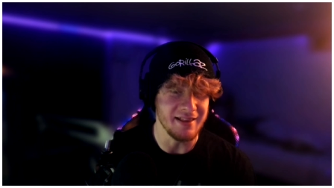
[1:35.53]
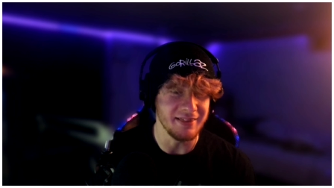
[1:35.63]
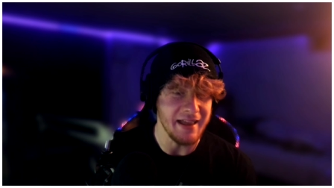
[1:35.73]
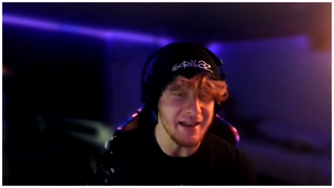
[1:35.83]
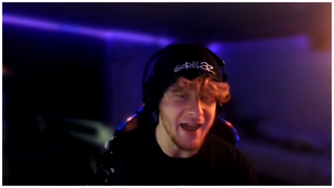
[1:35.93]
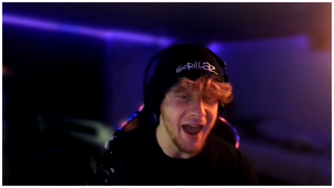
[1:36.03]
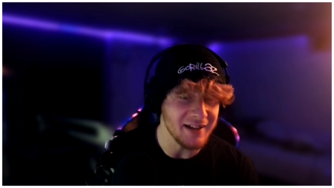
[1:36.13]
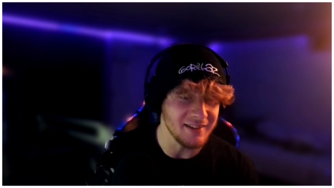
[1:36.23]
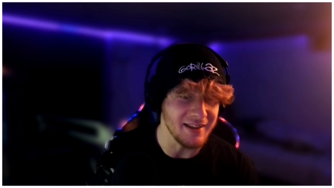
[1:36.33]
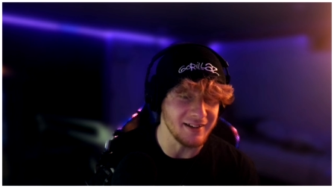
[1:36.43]
And they
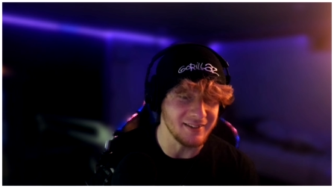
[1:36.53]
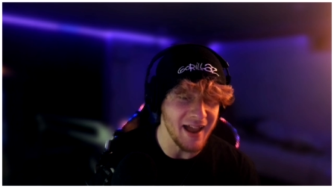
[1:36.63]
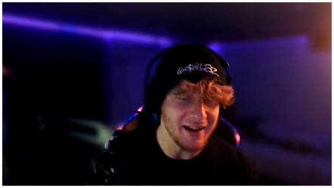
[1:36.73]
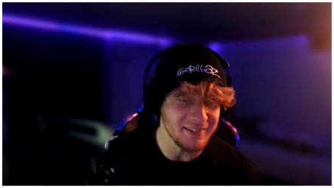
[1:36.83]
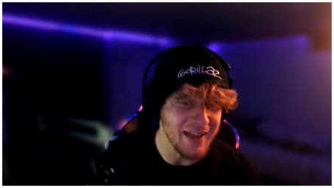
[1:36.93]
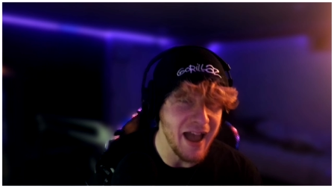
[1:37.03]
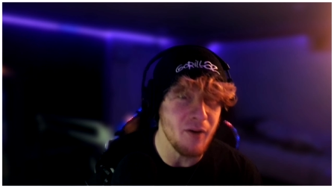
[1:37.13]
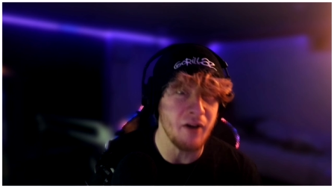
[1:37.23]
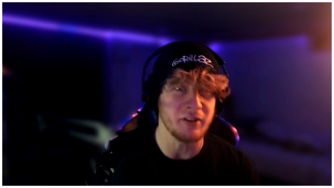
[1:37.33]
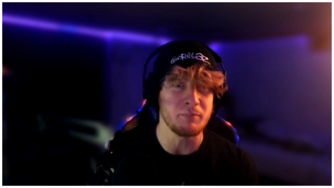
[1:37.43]
acted exactly
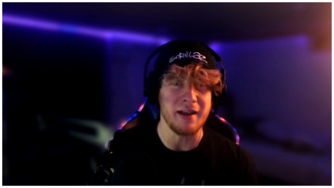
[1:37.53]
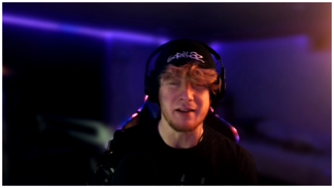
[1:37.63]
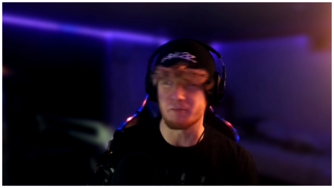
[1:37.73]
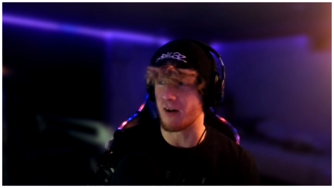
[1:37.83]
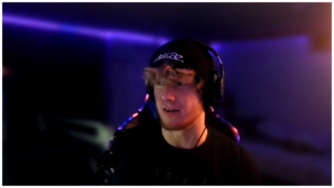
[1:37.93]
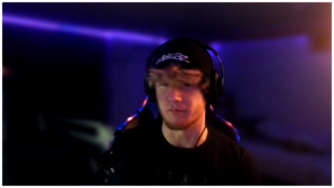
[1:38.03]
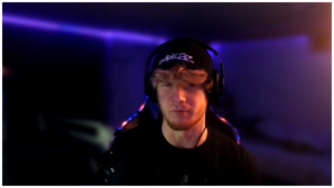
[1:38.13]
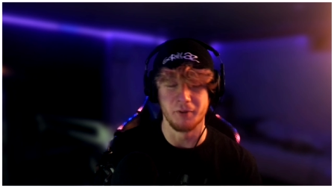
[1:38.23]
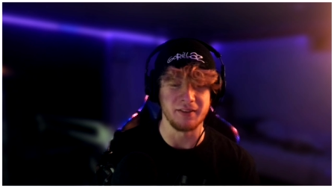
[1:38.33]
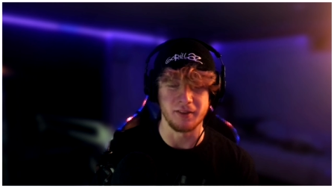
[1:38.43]
how I was making fun of
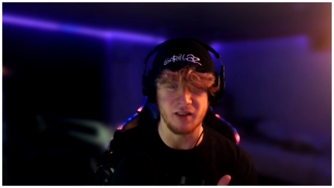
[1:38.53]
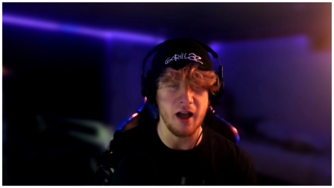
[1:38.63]
them in the